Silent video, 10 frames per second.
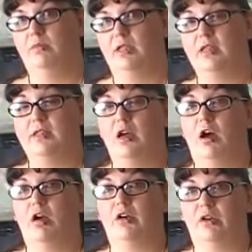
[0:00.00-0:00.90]
because they
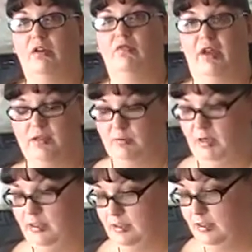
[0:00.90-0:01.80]
are a good investment.